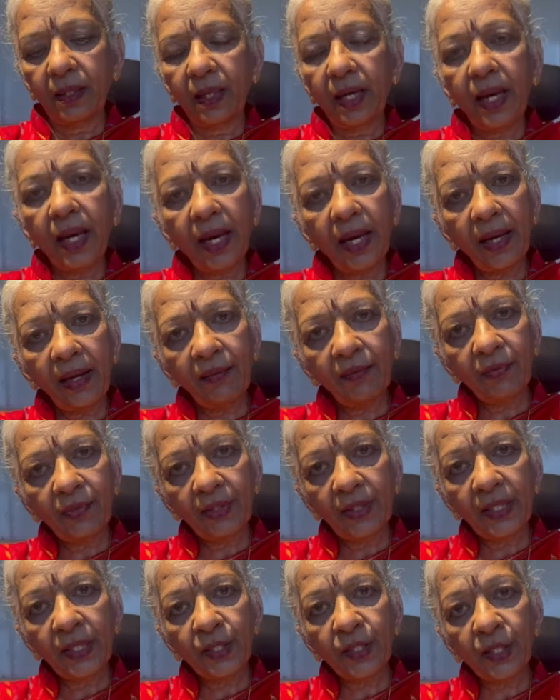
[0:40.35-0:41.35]
have
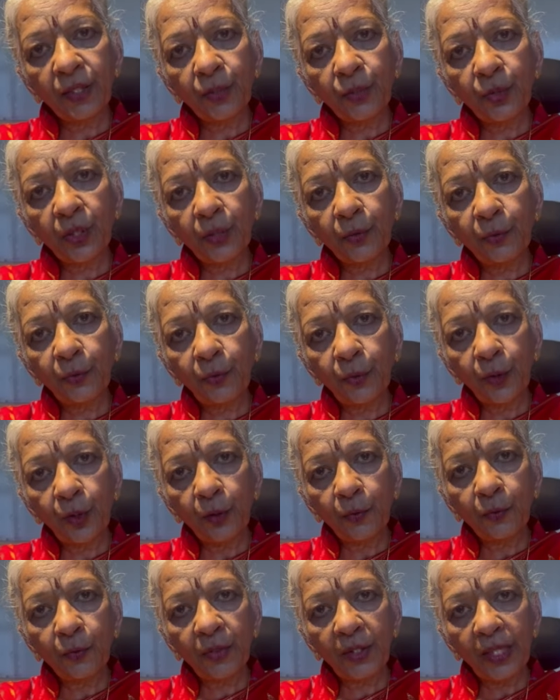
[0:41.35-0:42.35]
listened to a
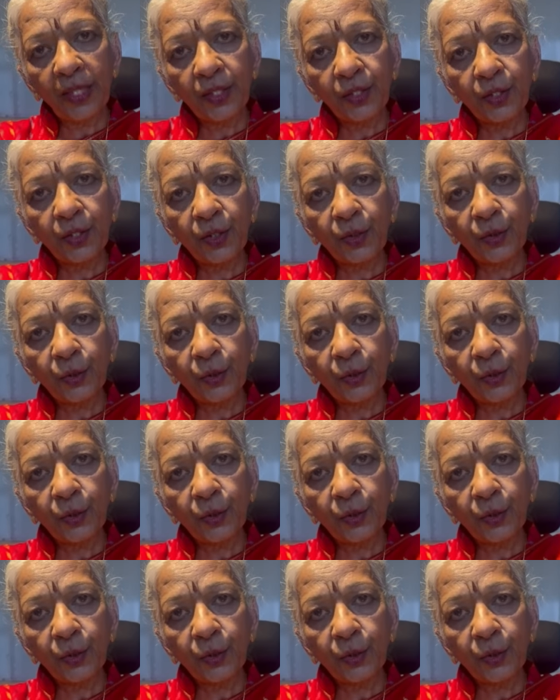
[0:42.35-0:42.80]
full-fledged